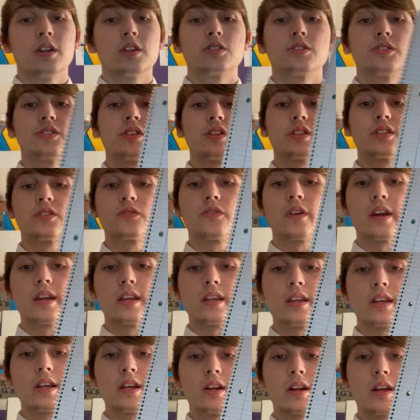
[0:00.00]
just
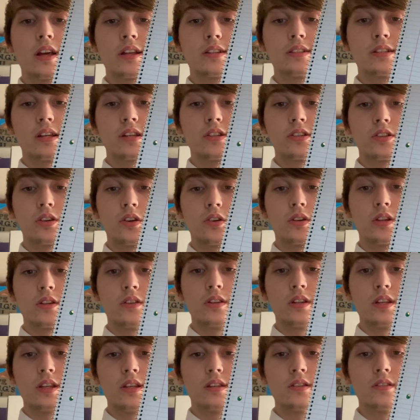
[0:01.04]
right here as I showed
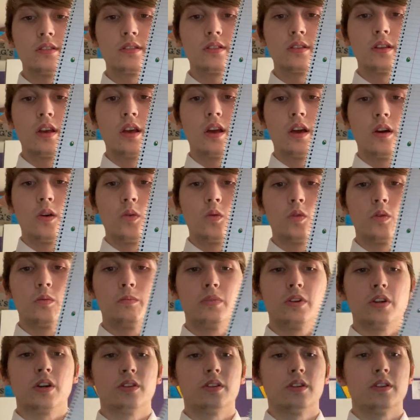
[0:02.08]
in these, will
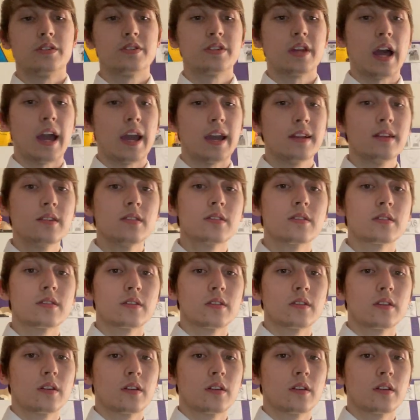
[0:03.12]
be on the sides.